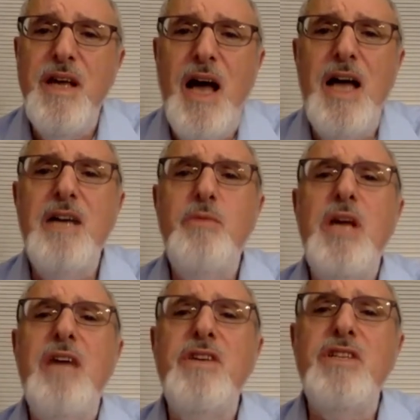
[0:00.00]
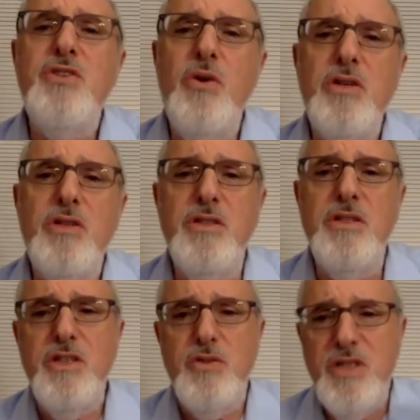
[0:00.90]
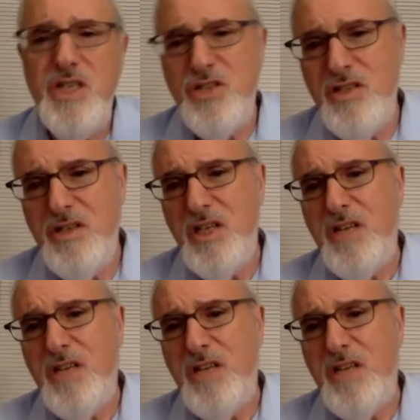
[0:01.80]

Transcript: Ah, we have a historical tradition.